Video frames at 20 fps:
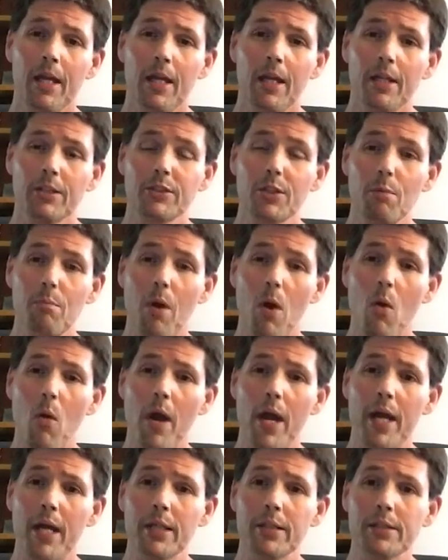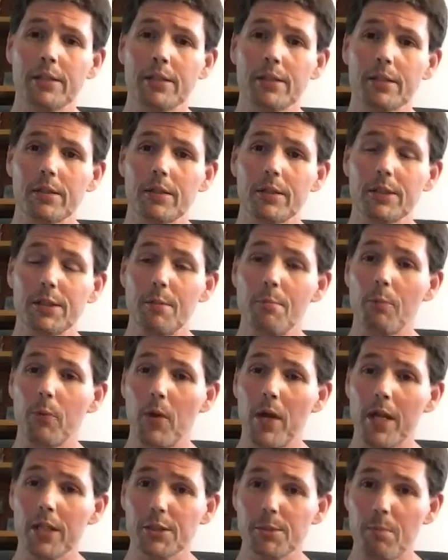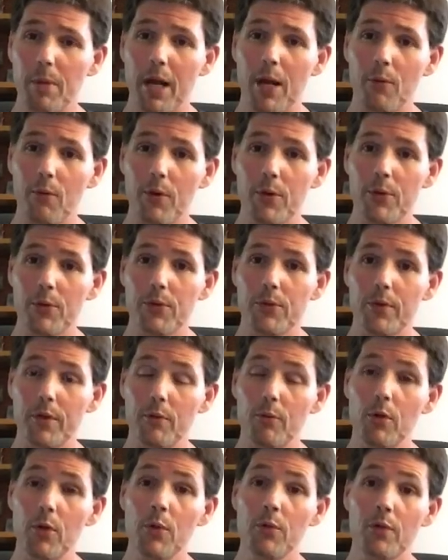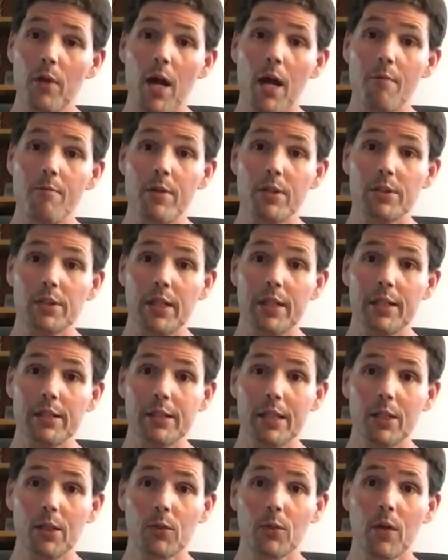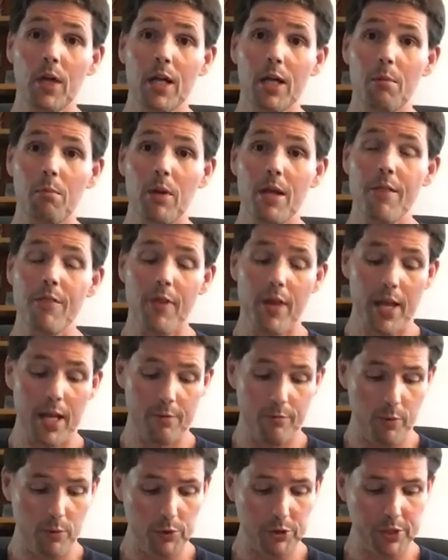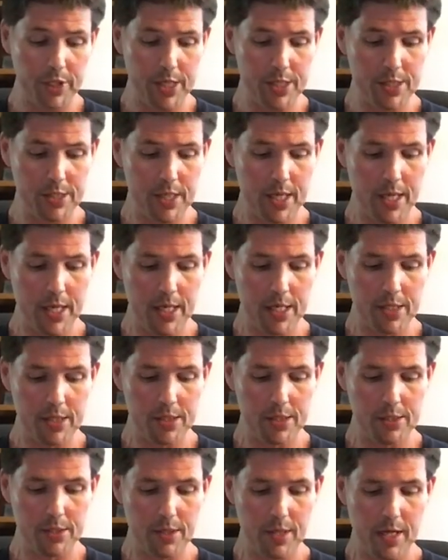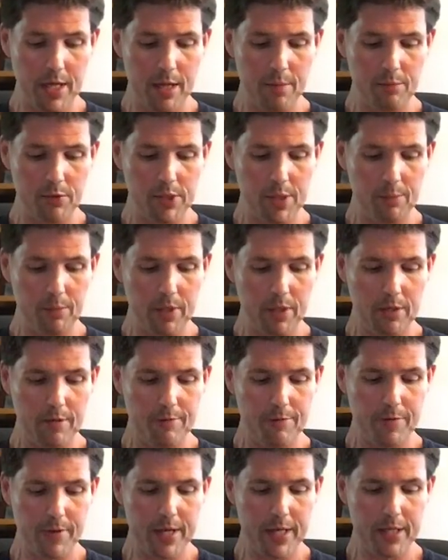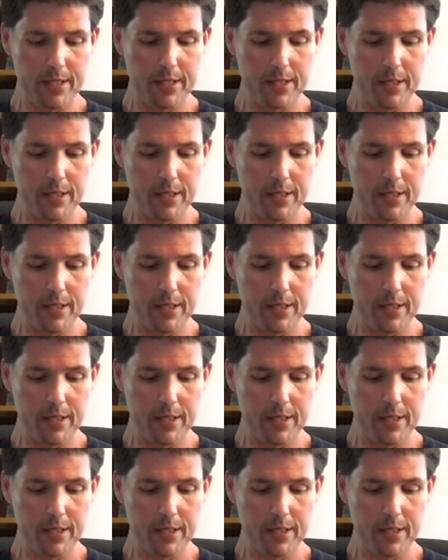So Boaz is impressed by Ruth, and Ruth obviously is incredibly thankful. She says to him something to the effect,